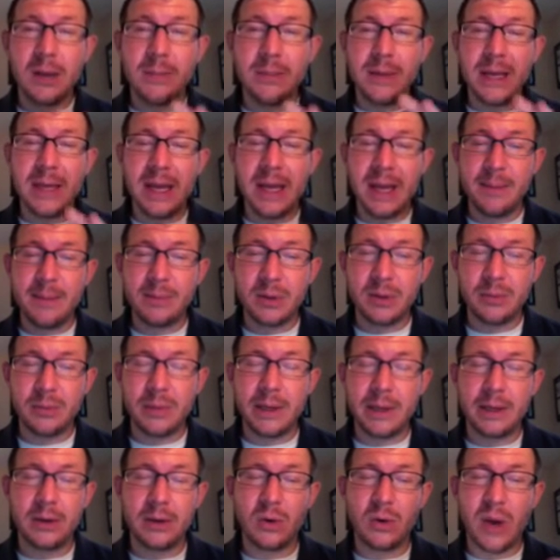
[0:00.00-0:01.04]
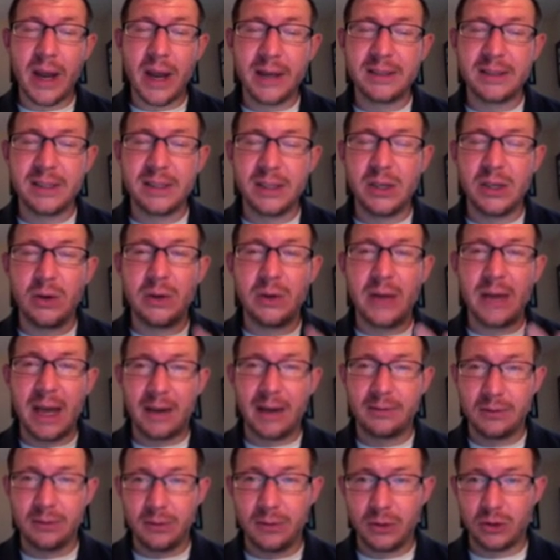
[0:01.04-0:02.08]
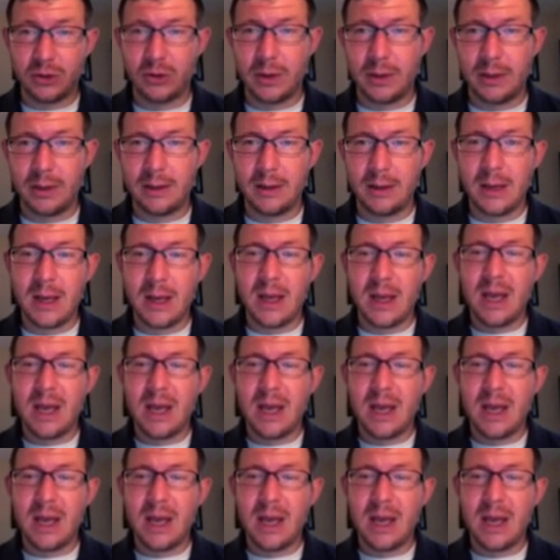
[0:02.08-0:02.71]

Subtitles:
be implemented or executed after the training.